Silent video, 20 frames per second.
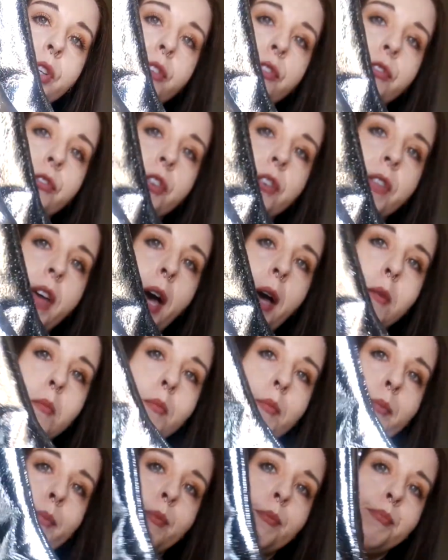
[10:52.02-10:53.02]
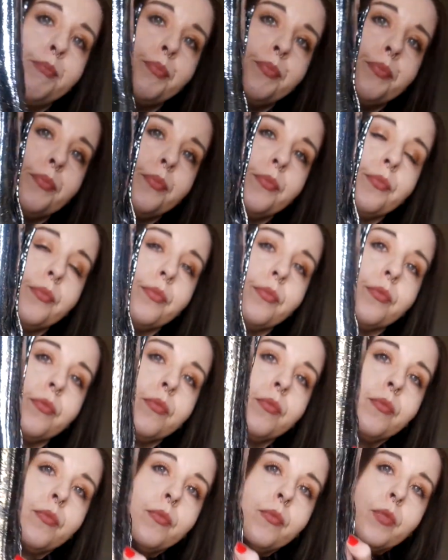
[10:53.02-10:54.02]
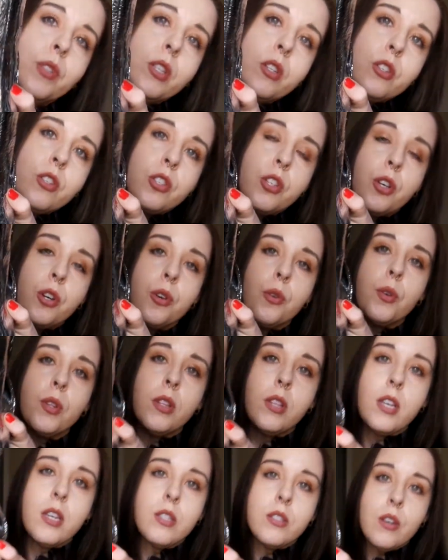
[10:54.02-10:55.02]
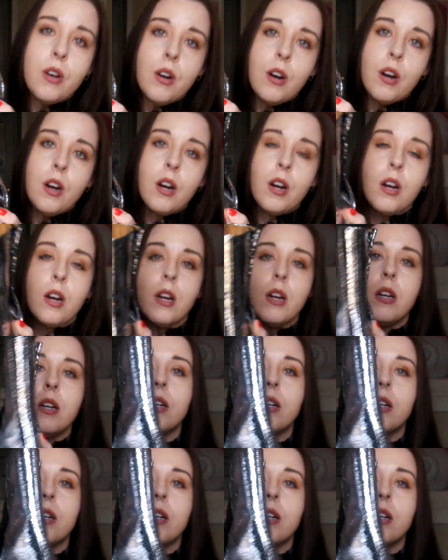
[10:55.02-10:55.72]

for them. So these are